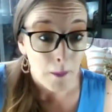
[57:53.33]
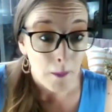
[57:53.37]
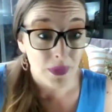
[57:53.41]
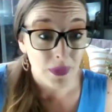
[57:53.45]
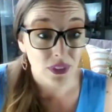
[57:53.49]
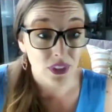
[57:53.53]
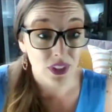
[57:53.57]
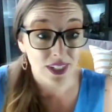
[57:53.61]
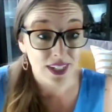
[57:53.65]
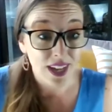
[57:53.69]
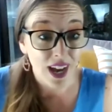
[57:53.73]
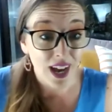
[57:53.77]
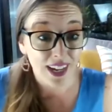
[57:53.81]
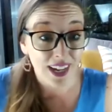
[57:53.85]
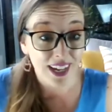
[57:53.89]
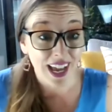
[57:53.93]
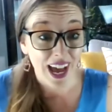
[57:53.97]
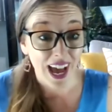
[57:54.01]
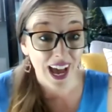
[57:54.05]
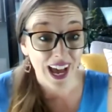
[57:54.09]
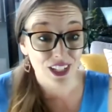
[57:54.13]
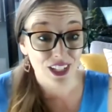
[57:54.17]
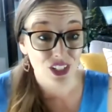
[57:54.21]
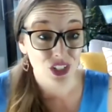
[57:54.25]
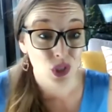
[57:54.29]
But the young
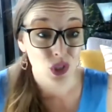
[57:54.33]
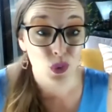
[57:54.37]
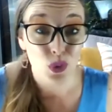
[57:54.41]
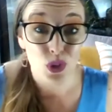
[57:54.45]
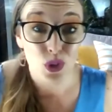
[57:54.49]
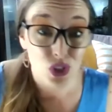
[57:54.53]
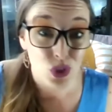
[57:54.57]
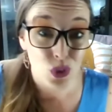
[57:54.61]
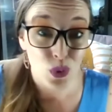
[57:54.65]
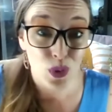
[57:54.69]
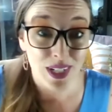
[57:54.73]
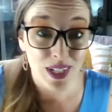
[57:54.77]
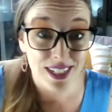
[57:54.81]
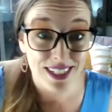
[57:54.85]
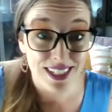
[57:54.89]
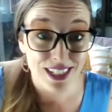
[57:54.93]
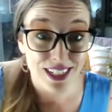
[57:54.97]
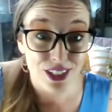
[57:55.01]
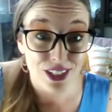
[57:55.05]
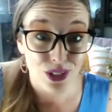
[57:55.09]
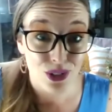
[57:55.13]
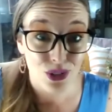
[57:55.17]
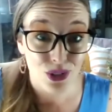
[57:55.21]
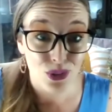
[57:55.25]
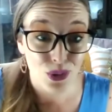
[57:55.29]
guys who were
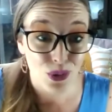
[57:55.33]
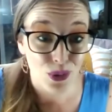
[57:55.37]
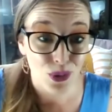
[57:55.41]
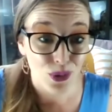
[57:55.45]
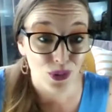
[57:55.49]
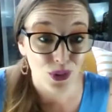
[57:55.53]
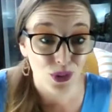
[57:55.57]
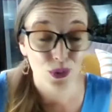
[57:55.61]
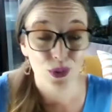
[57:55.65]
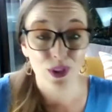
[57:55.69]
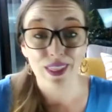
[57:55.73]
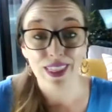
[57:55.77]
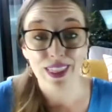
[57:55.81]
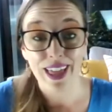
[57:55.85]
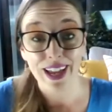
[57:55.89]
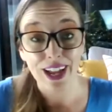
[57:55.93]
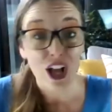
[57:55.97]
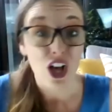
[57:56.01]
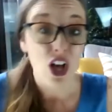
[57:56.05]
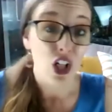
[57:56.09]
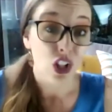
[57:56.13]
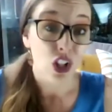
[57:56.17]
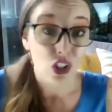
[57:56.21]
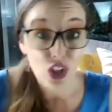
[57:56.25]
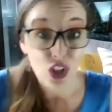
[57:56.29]
26 years old, who are
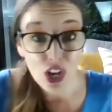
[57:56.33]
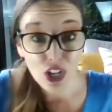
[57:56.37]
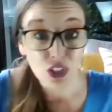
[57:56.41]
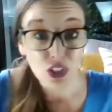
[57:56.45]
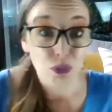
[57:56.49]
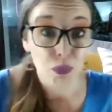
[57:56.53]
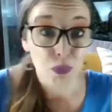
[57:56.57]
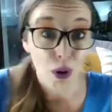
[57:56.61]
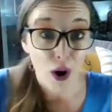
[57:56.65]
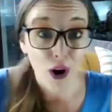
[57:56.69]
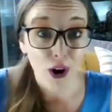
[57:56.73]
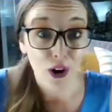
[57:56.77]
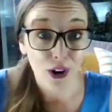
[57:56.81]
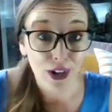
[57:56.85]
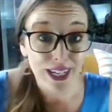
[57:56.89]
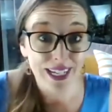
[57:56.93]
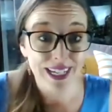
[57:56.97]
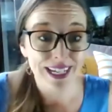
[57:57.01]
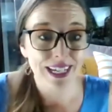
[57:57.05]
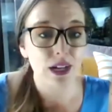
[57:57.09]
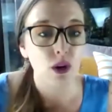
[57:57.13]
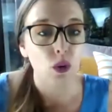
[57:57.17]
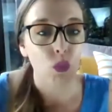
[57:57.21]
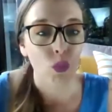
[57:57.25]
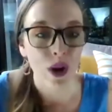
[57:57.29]
like, let's
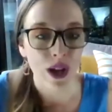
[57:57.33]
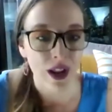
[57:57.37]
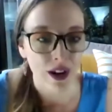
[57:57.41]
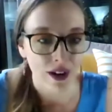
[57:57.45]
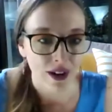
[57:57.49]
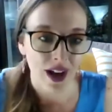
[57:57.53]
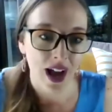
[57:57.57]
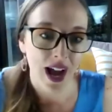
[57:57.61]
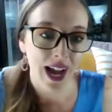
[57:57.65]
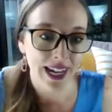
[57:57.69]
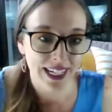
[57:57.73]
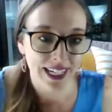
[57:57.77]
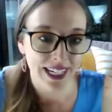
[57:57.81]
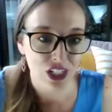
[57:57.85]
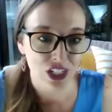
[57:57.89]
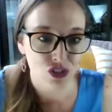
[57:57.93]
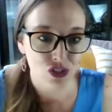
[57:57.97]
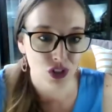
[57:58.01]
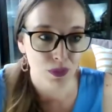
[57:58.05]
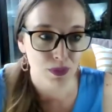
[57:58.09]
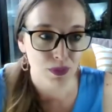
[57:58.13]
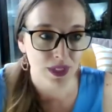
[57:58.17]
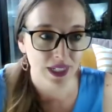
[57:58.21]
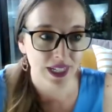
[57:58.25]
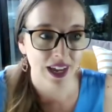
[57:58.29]
party, went on a hiking
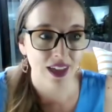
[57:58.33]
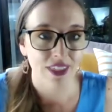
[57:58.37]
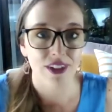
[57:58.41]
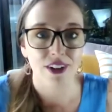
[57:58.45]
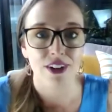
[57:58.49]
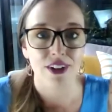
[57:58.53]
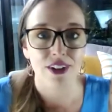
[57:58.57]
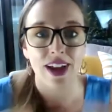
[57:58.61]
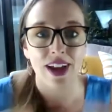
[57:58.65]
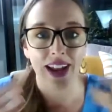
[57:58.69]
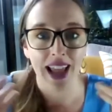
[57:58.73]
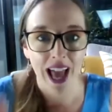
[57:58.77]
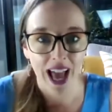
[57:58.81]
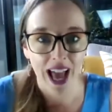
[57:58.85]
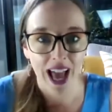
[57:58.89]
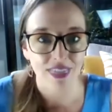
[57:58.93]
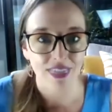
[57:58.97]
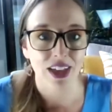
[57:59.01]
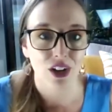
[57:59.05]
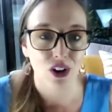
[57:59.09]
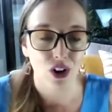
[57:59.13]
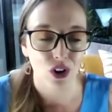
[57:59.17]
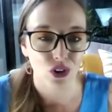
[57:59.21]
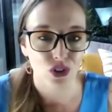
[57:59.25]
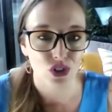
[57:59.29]
trip together and had
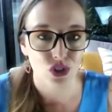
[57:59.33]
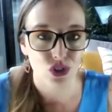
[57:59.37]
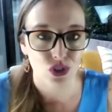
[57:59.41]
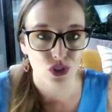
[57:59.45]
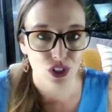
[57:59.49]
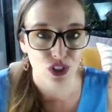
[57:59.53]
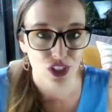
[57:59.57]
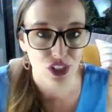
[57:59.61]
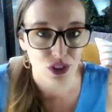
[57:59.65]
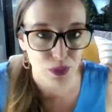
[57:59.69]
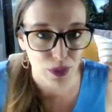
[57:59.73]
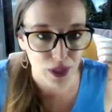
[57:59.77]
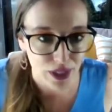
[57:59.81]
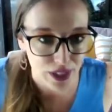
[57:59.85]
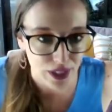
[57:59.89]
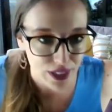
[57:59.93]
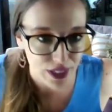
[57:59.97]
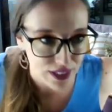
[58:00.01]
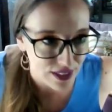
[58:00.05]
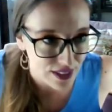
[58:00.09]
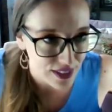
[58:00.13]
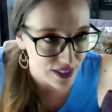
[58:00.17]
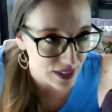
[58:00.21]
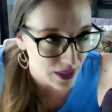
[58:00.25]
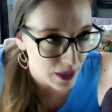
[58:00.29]
that cultural
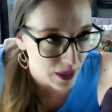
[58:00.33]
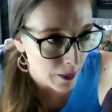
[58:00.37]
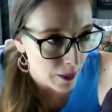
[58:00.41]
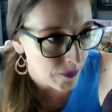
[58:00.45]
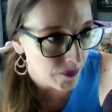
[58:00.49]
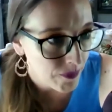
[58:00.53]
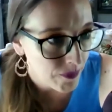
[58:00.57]
experience.